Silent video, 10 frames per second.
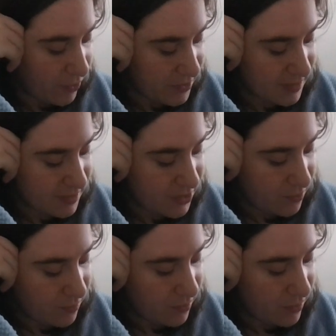forces,
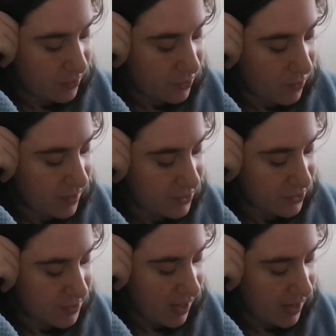you you
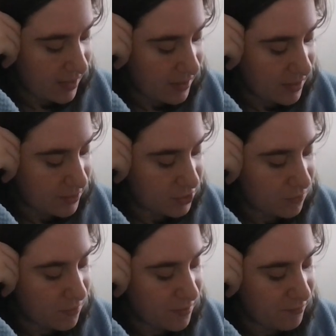understand, a
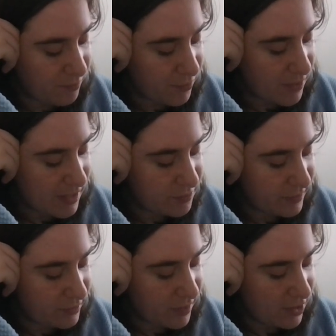sort of bridge
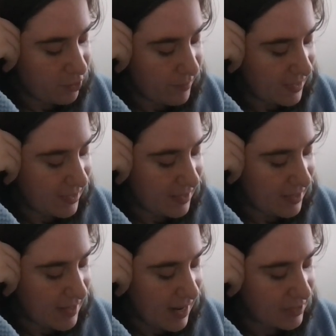between humanity
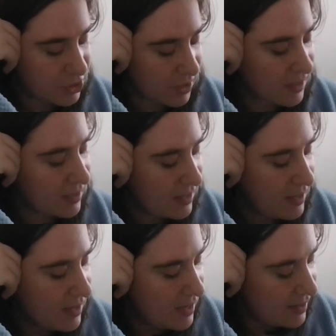and nature.
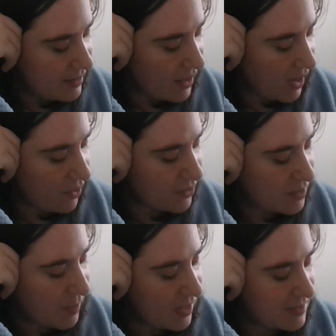They are
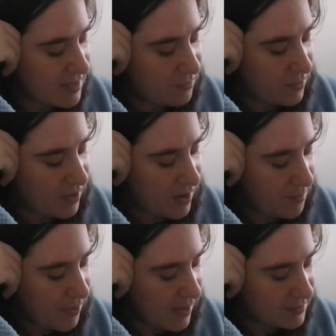depicted with
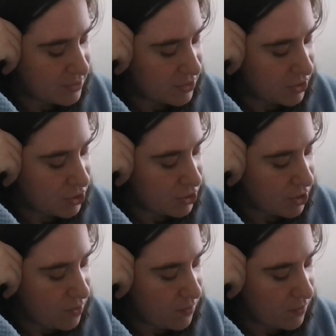animal heads to
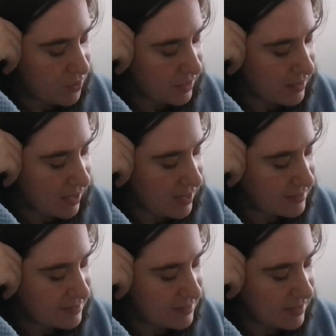show that they
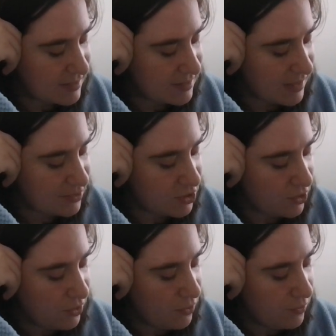exist in
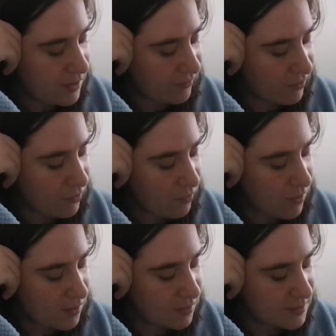two different
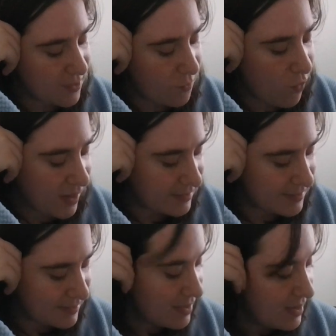worlds at
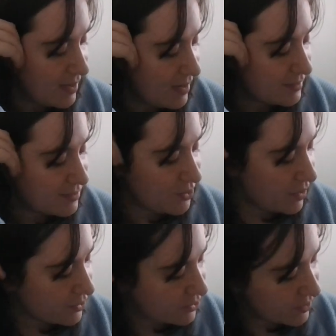once. Do
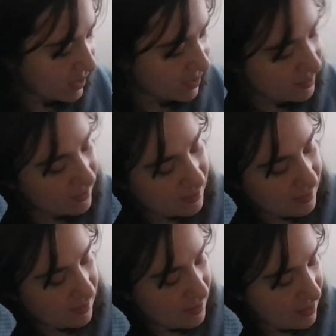you understand?
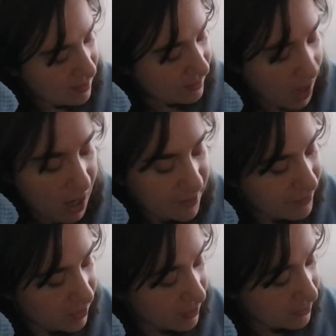Not
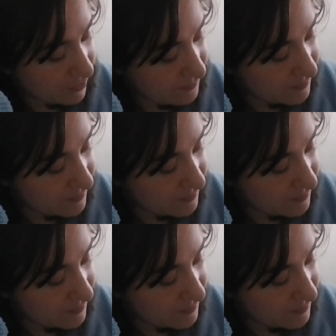even a little,